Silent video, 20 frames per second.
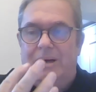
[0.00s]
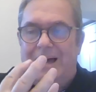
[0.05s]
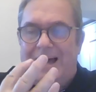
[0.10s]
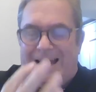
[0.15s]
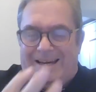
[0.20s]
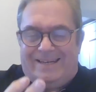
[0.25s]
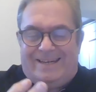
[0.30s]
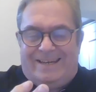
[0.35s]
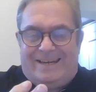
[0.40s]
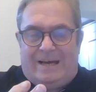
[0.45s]

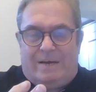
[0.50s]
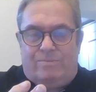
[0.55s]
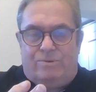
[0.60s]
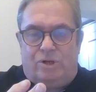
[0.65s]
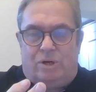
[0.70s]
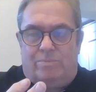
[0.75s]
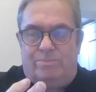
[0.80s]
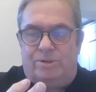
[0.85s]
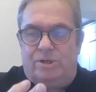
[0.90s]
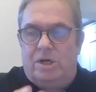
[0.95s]
handicap
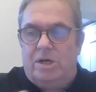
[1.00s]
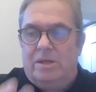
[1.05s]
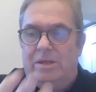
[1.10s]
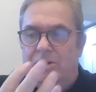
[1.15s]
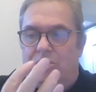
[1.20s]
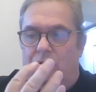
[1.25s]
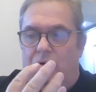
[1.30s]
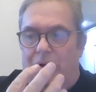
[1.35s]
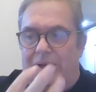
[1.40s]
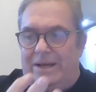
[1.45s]
jobs,
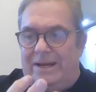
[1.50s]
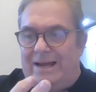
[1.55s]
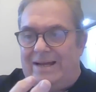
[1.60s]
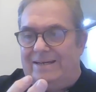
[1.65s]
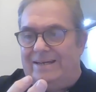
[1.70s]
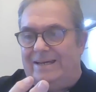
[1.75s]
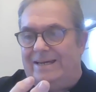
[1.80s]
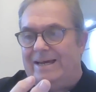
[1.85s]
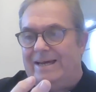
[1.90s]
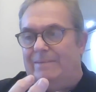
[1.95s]
they're all in
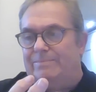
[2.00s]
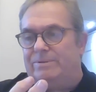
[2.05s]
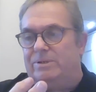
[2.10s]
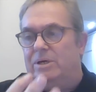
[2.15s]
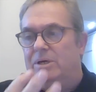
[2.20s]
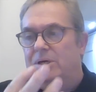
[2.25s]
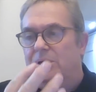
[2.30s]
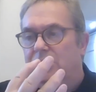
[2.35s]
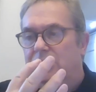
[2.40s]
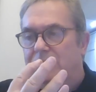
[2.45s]

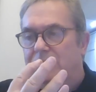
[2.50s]
handicaps.